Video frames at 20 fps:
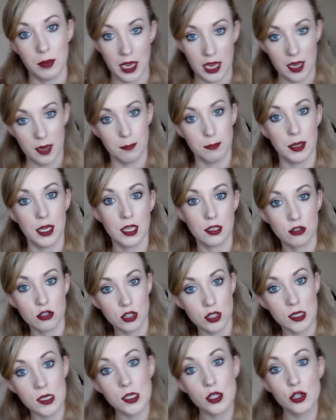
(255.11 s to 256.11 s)
may be
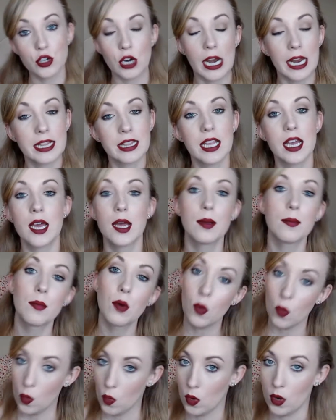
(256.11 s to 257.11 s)
interested in trying
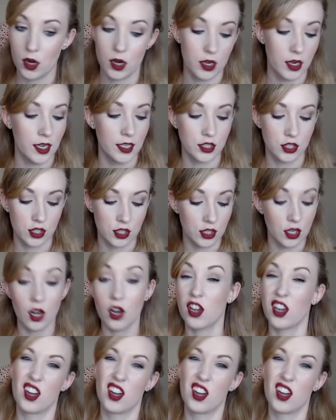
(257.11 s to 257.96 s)
them or is ju